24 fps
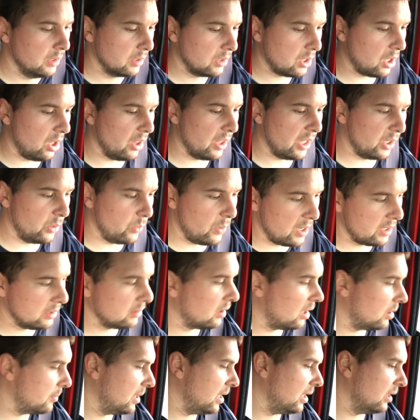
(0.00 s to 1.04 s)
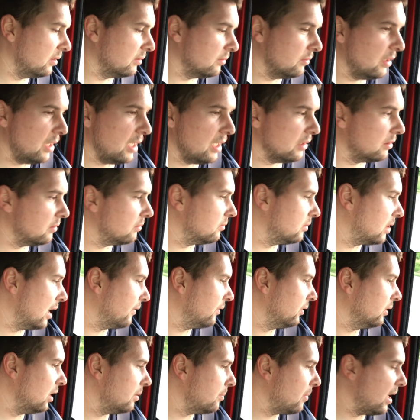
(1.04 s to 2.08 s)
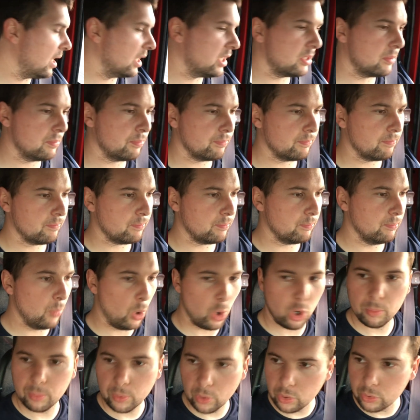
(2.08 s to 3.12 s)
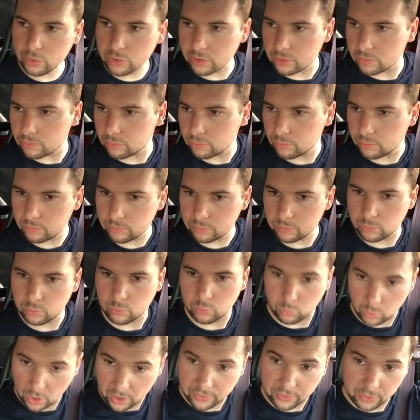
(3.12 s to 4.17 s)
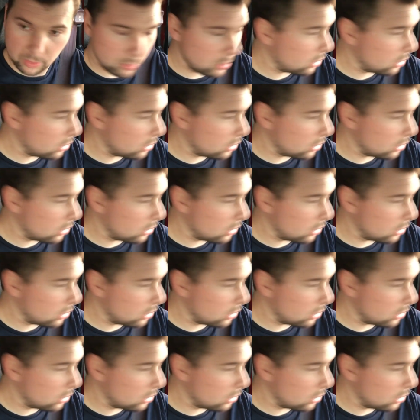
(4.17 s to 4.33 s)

call that a win. I mean, it definitely makes more boost with the